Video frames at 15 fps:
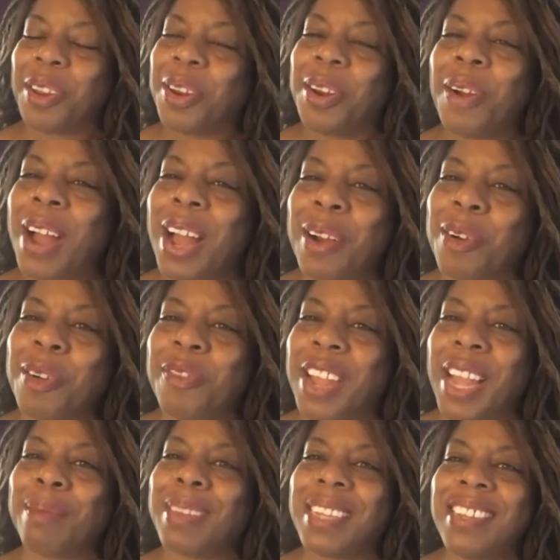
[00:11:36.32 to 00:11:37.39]
how
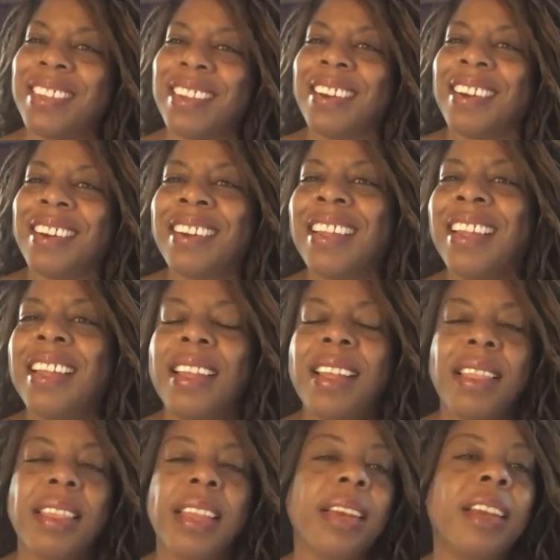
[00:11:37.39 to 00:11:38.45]
families are.
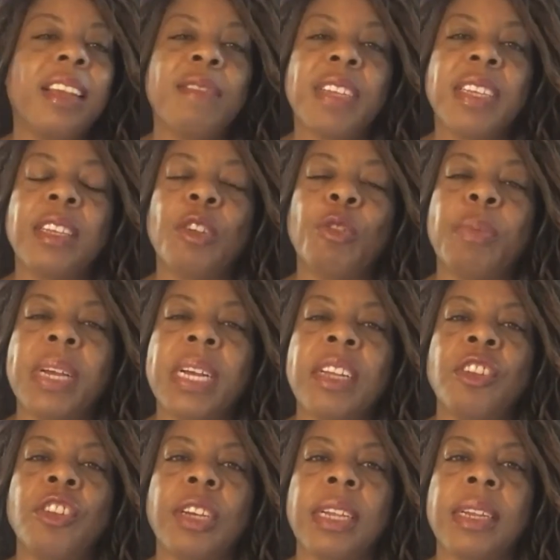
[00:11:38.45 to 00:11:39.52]
They love us
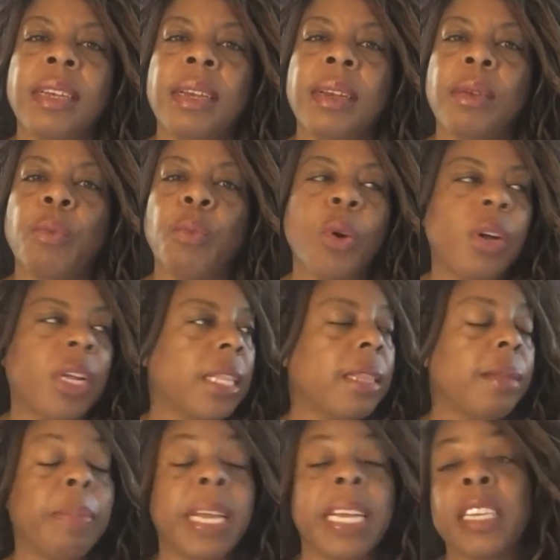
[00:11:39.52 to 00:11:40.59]
and want the
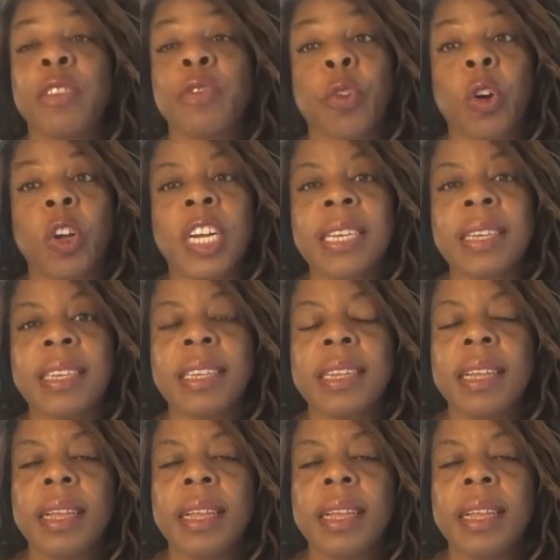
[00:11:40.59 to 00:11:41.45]
best for us.